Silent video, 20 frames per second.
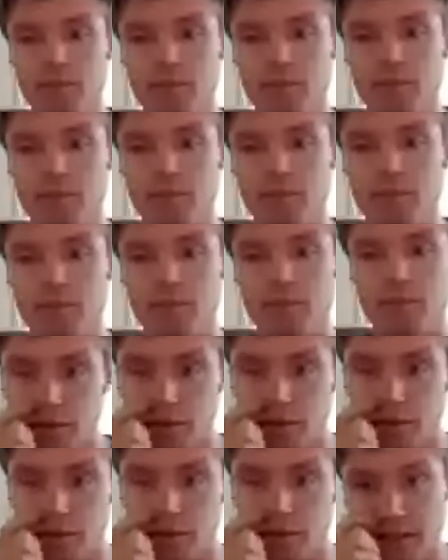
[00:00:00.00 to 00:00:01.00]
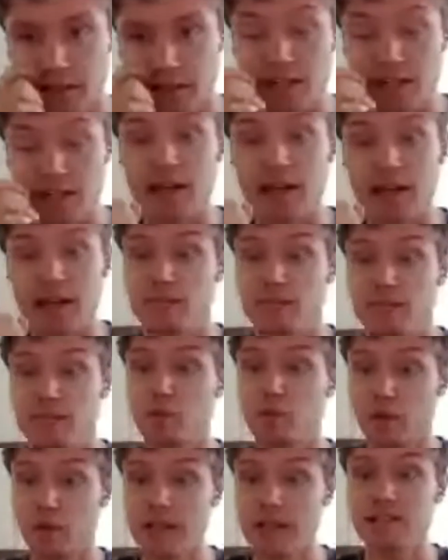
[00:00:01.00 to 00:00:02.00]
that they would see as
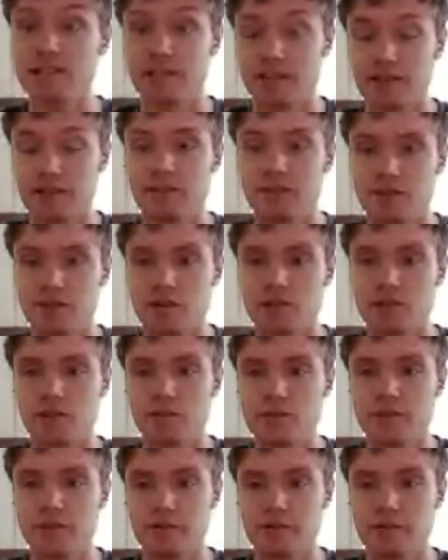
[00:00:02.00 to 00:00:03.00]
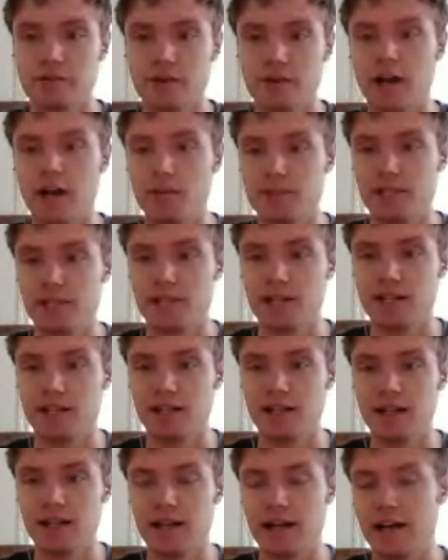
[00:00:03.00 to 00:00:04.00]
impressive in terms of
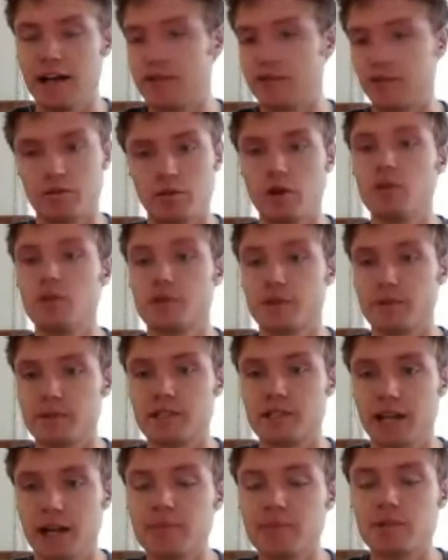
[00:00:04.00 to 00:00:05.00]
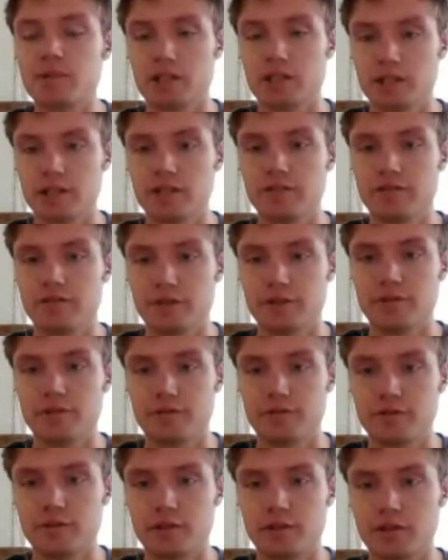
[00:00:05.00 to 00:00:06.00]
uptake have grown substantially for
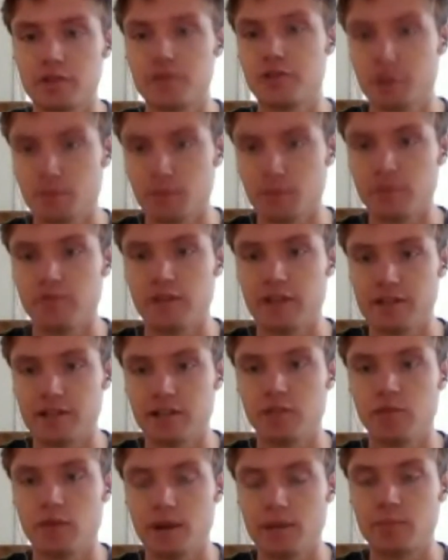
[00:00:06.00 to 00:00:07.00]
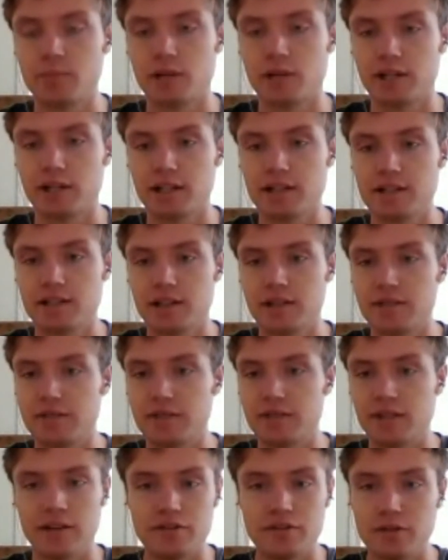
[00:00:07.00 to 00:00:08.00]
consumer-facing web products. Do
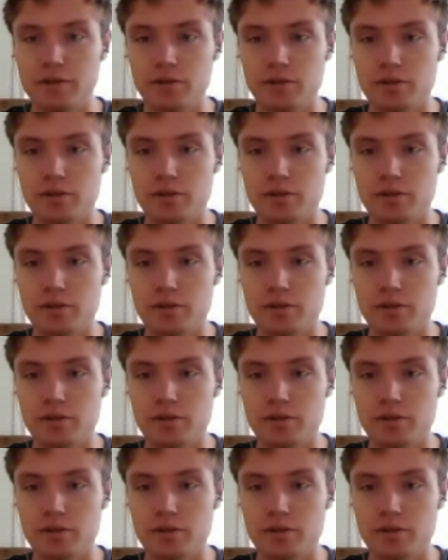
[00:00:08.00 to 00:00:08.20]
you